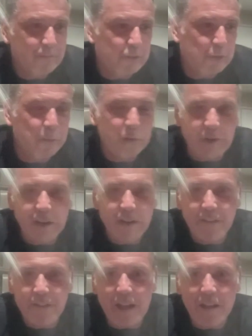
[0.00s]
£2,000
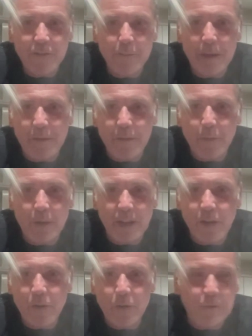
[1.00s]
or £3,000 a
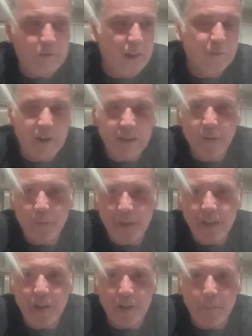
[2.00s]
week or £5,000 a
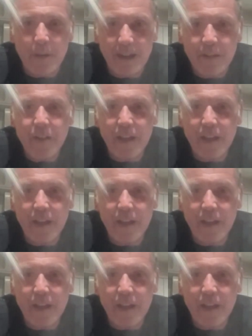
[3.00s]
week on a player.